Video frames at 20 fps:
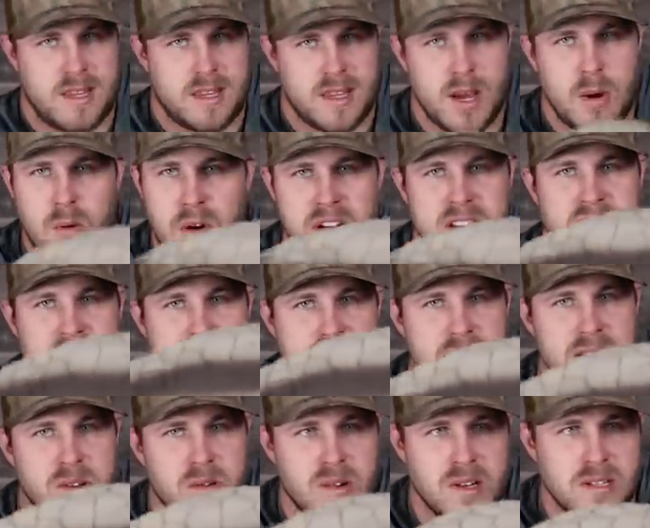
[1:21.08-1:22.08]
They worked as
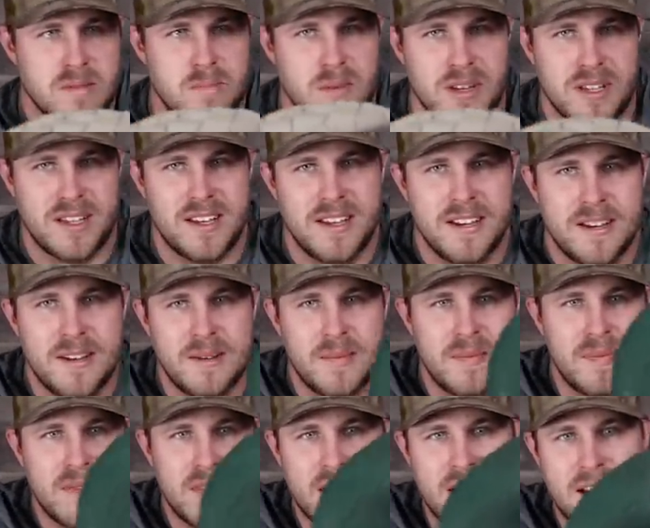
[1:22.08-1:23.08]
decoys, but
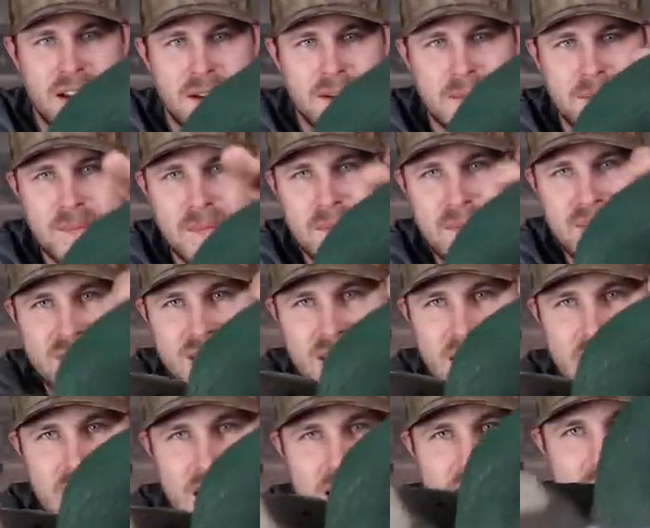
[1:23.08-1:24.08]
I
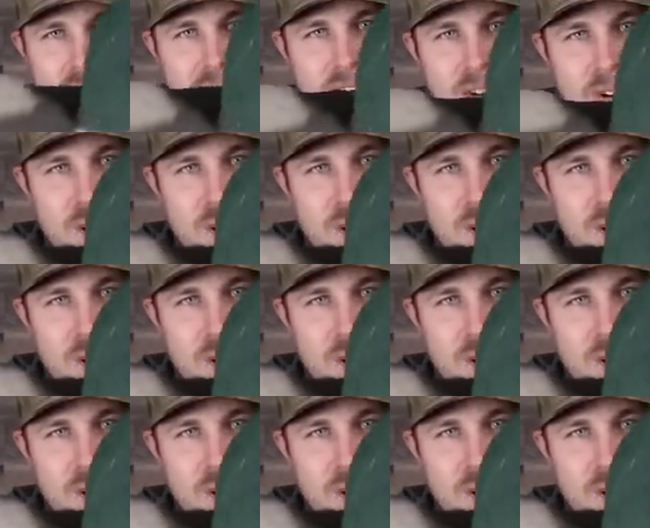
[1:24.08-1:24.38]
never